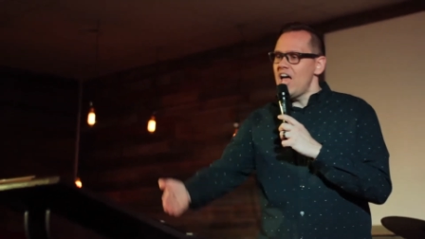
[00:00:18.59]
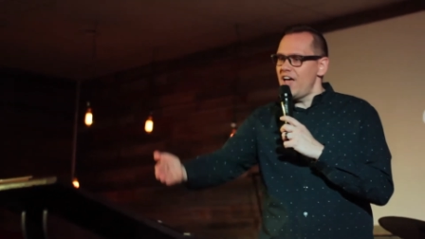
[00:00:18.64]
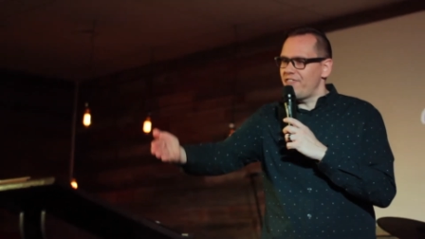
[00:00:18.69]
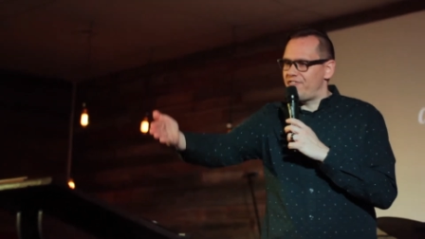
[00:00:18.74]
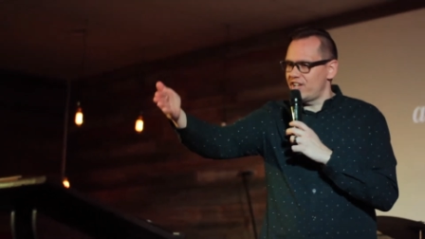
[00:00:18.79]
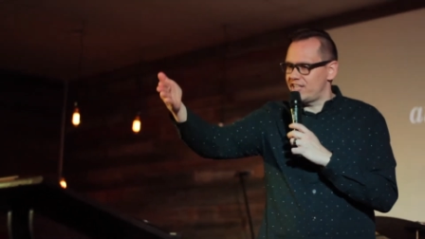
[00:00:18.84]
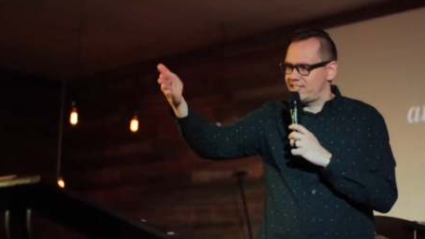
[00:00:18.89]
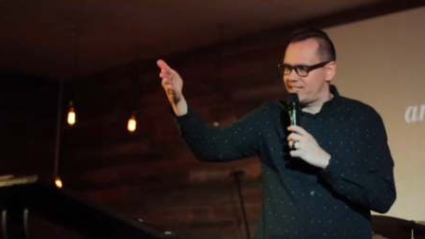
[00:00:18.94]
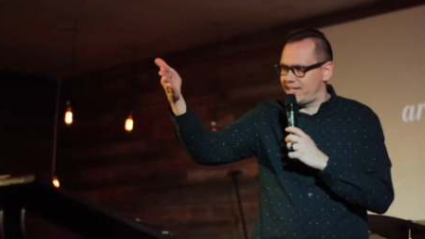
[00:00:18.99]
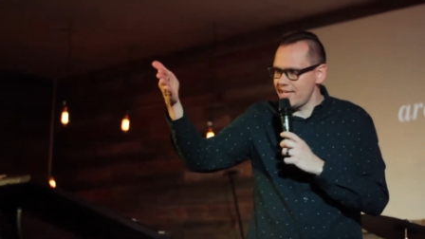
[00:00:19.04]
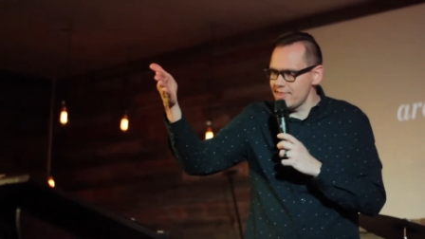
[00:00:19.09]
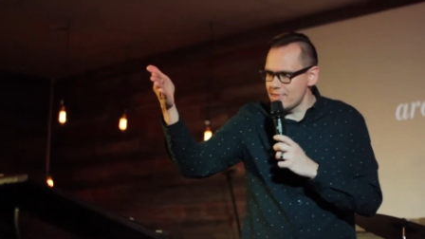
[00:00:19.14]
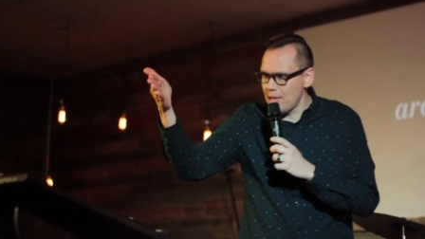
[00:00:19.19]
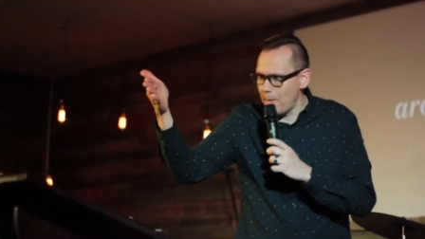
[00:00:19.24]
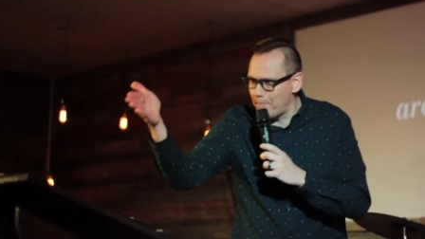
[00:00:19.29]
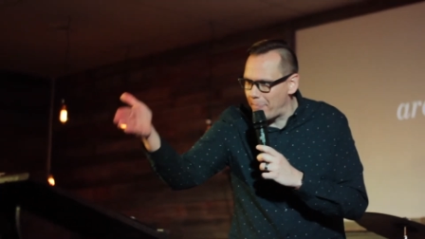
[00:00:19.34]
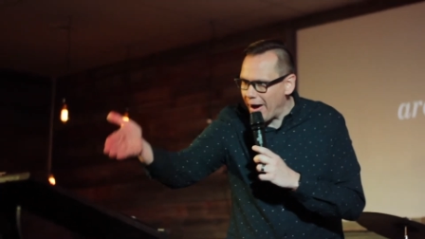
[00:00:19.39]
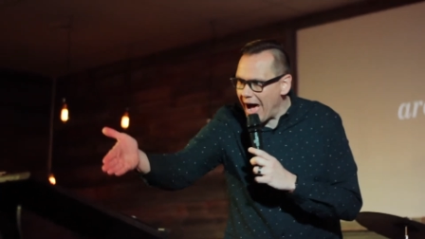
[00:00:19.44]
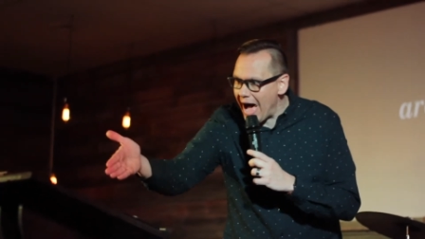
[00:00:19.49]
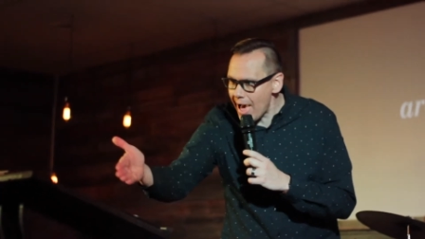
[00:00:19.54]
If it's in
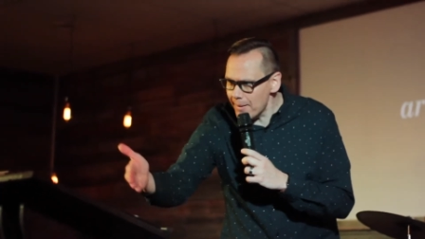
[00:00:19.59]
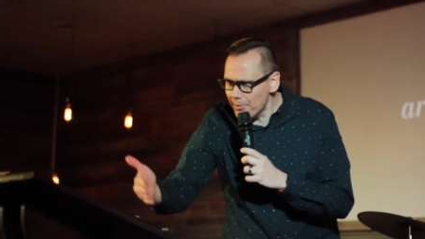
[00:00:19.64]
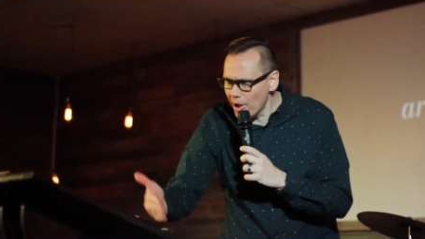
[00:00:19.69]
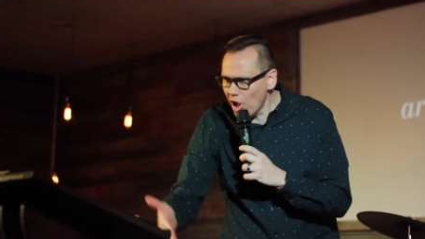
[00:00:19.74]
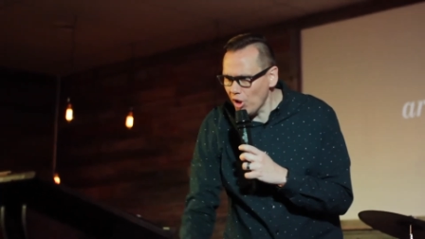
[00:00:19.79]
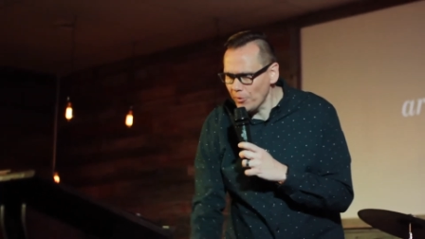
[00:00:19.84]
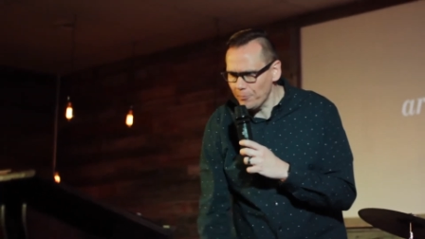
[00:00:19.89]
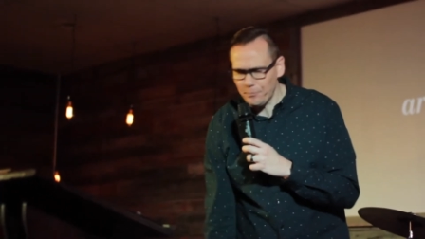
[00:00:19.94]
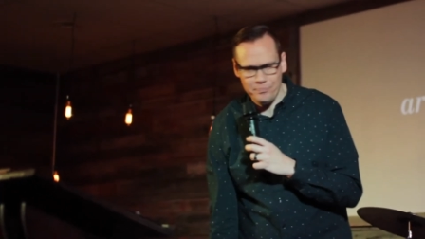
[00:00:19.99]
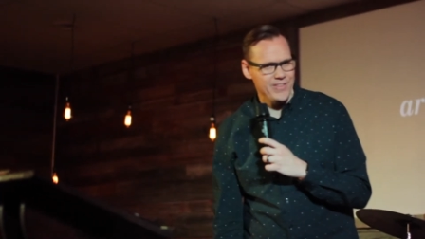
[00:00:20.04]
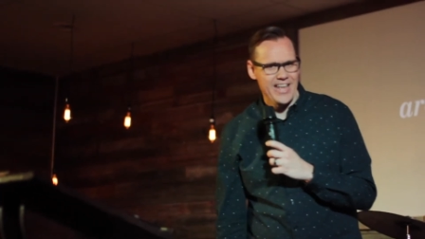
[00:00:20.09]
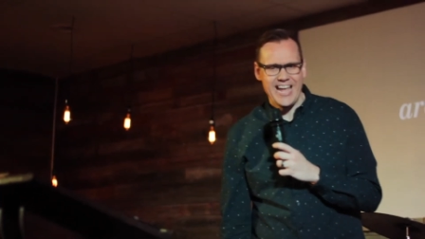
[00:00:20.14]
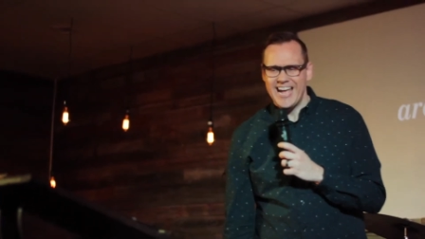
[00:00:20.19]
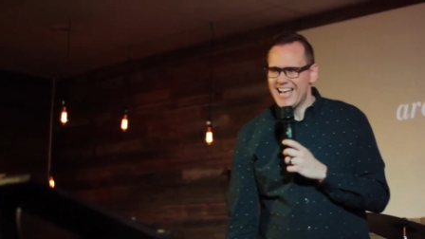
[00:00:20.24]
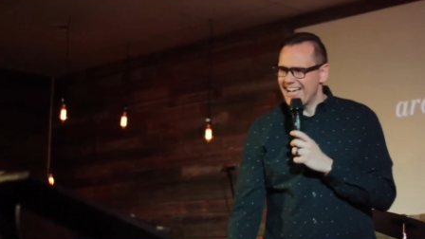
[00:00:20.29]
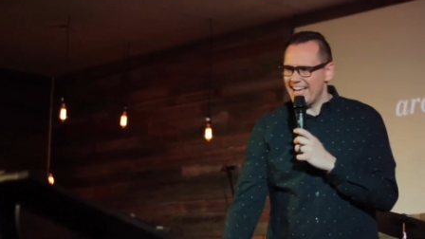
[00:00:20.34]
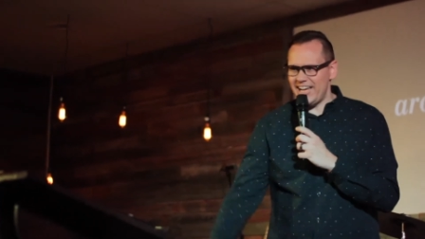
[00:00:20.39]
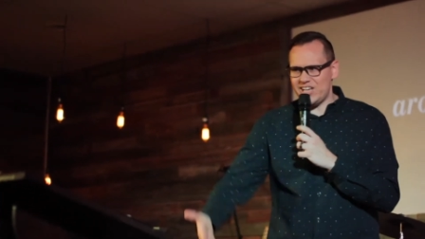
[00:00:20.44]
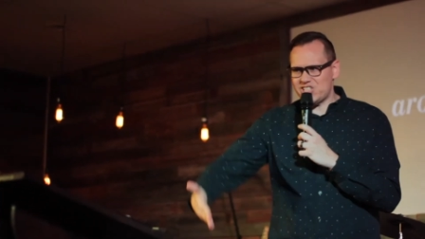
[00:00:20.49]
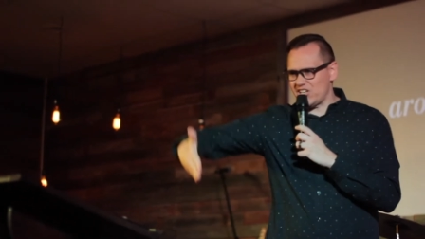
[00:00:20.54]
the Bible,
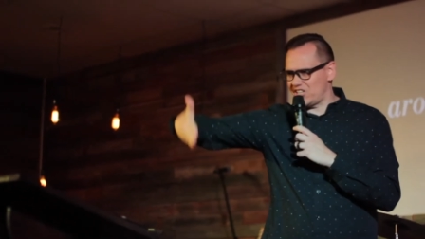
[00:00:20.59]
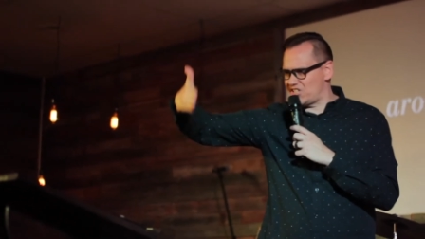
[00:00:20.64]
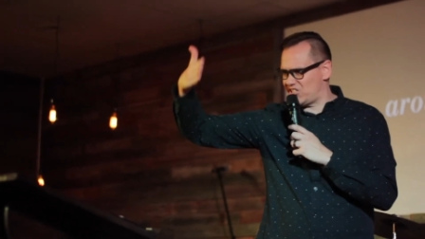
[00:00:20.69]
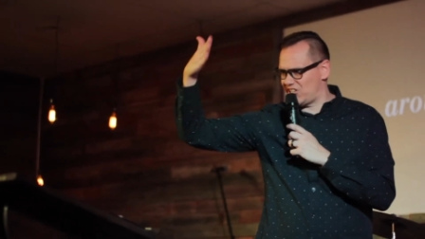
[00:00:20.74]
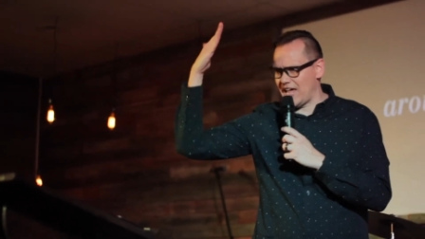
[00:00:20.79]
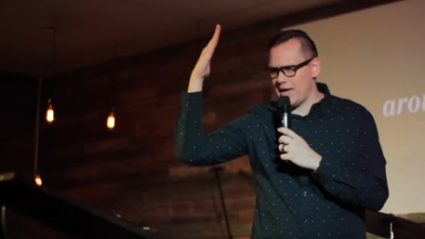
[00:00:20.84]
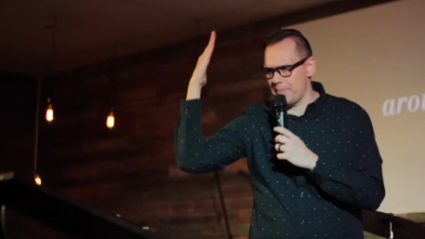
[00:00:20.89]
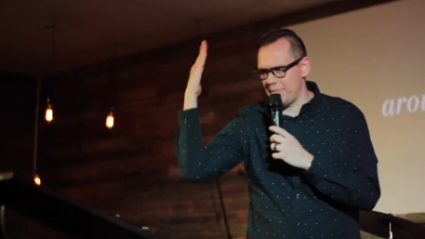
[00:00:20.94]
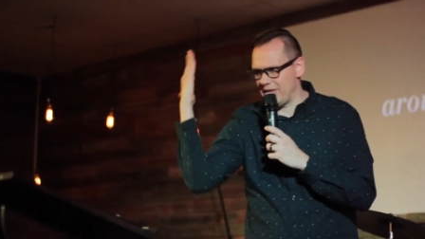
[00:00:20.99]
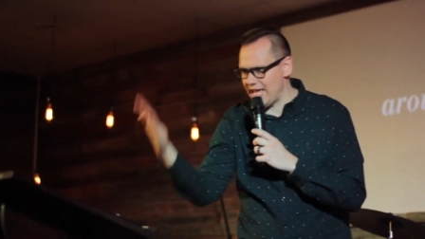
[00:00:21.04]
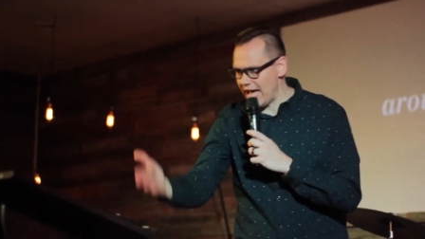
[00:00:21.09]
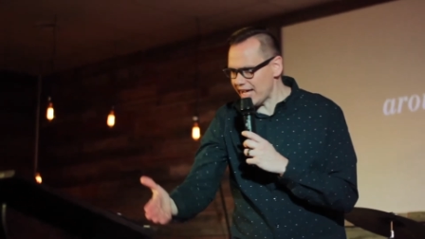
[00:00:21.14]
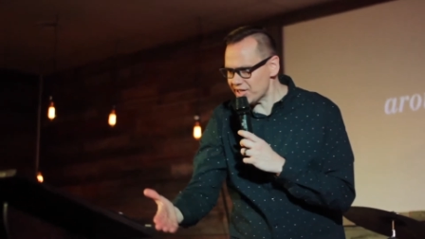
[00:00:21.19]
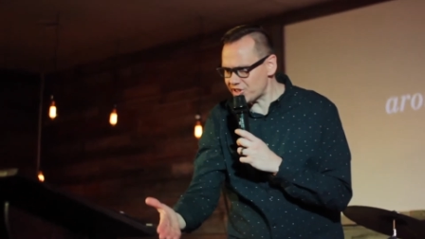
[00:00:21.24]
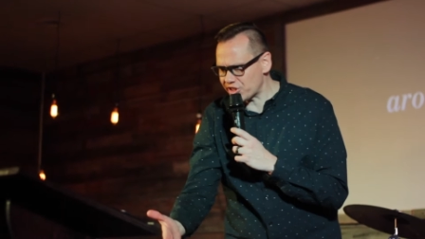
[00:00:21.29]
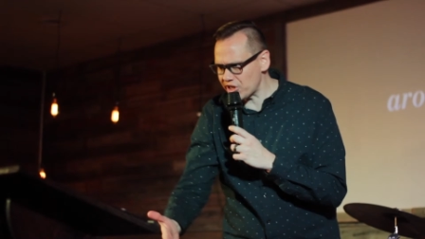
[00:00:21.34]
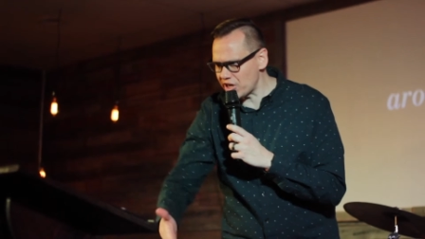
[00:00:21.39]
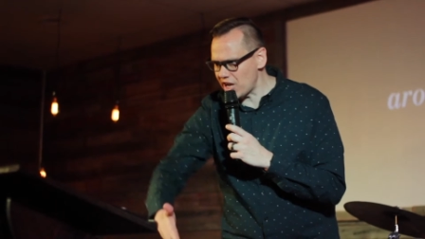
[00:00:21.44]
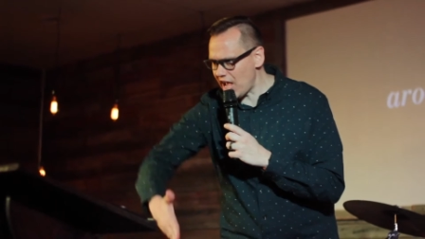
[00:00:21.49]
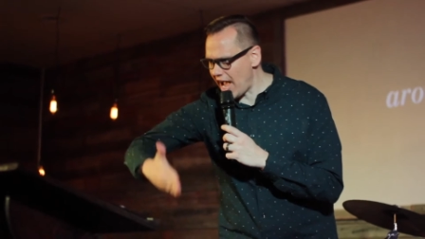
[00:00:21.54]
He's the same
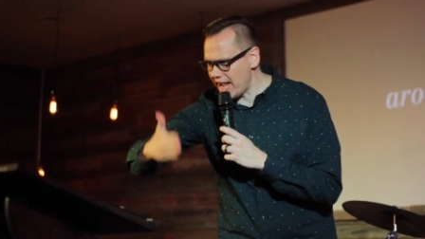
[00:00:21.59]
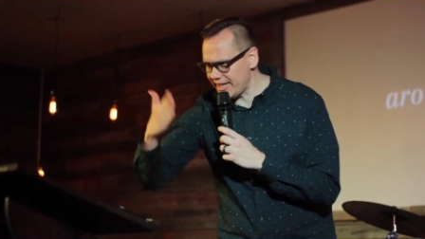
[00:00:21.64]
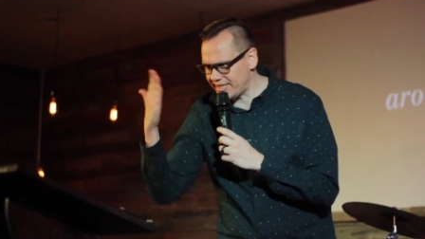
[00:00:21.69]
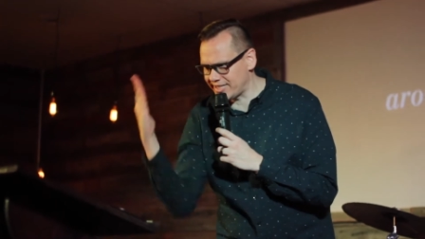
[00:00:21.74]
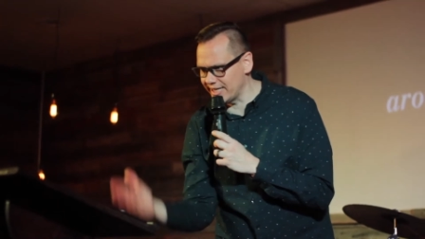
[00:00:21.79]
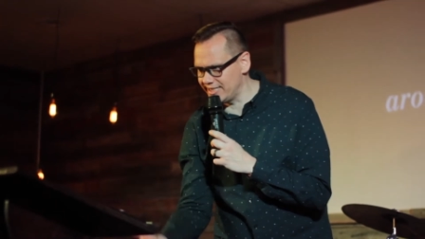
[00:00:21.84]
yesterday,